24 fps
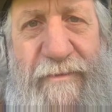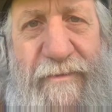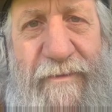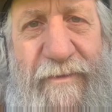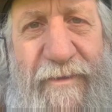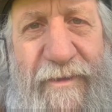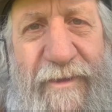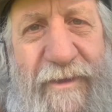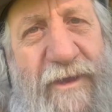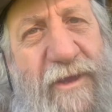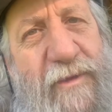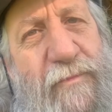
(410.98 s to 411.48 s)

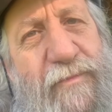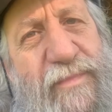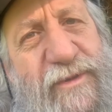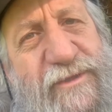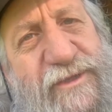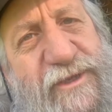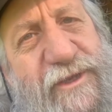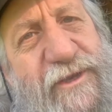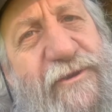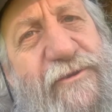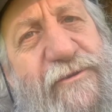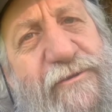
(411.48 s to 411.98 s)
any
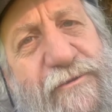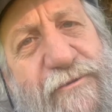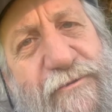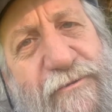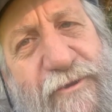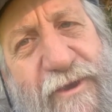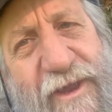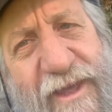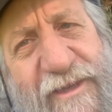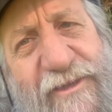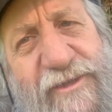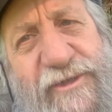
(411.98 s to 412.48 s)
particular
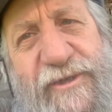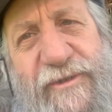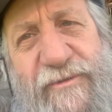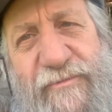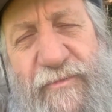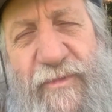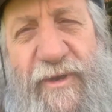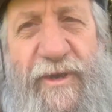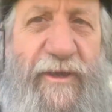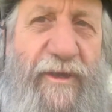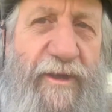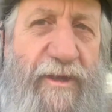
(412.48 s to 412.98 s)

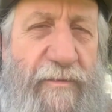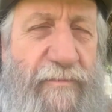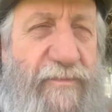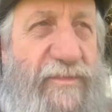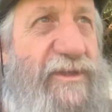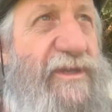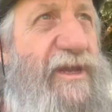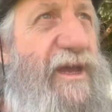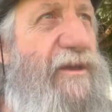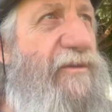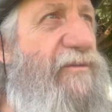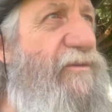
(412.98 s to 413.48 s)
nation when it
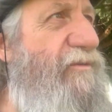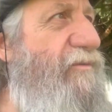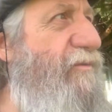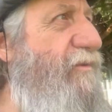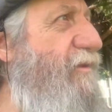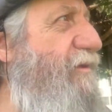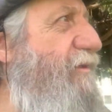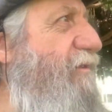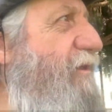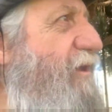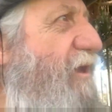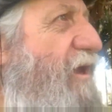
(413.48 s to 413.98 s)
comes down to
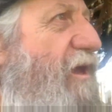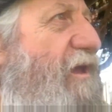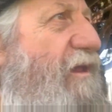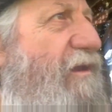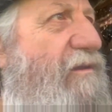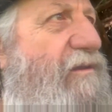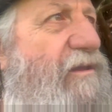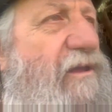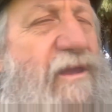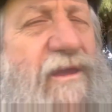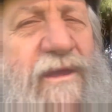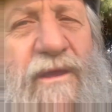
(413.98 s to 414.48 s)
it in the
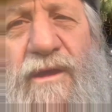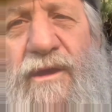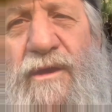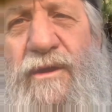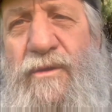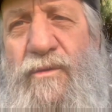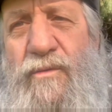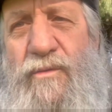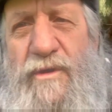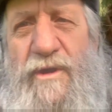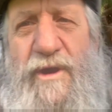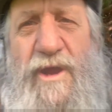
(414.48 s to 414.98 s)
end.
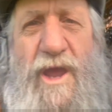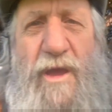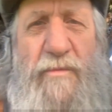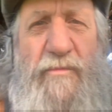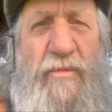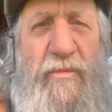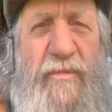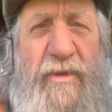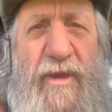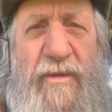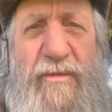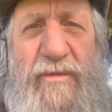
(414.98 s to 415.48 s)
What I am
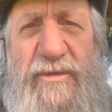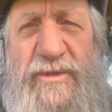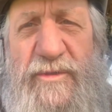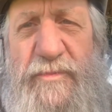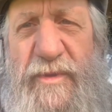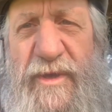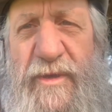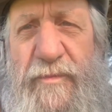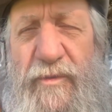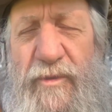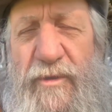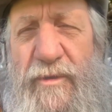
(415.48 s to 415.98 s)
about is
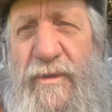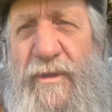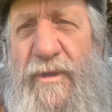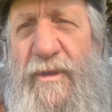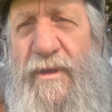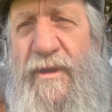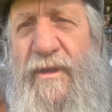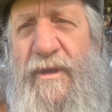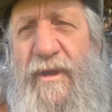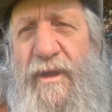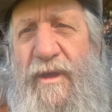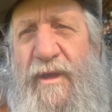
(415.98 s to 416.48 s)
people.
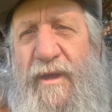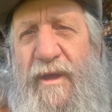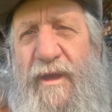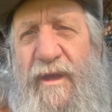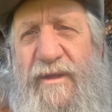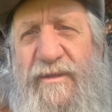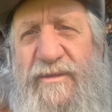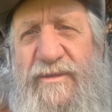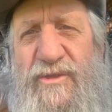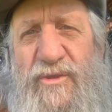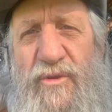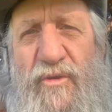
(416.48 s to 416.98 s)

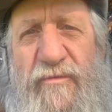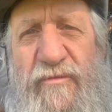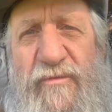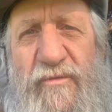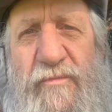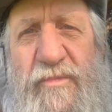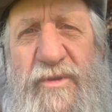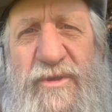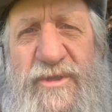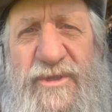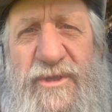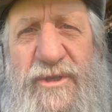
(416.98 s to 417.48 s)
And so if a
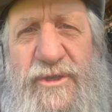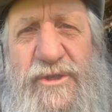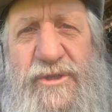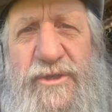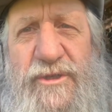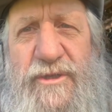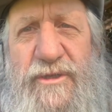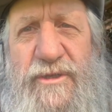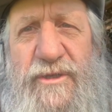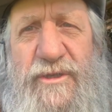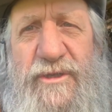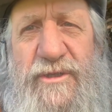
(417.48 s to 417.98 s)

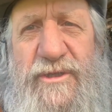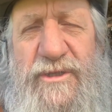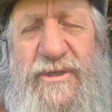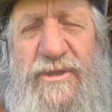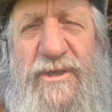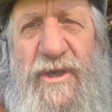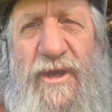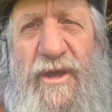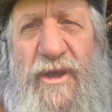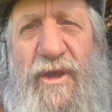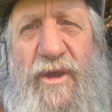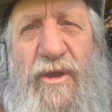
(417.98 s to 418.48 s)
position
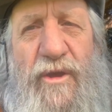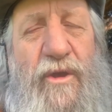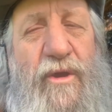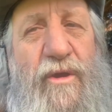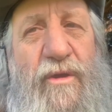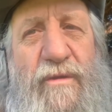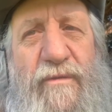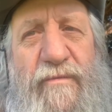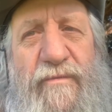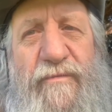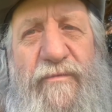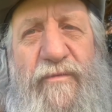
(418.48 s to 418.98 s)
is
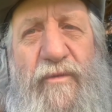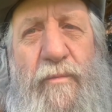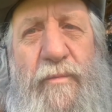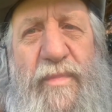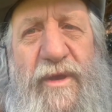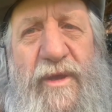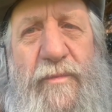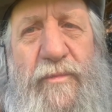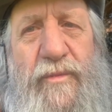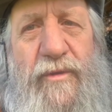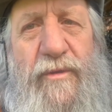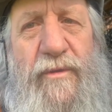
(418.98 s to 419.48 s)
good for
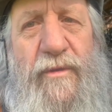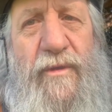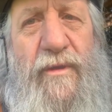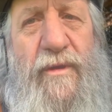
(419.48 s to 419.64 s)
people,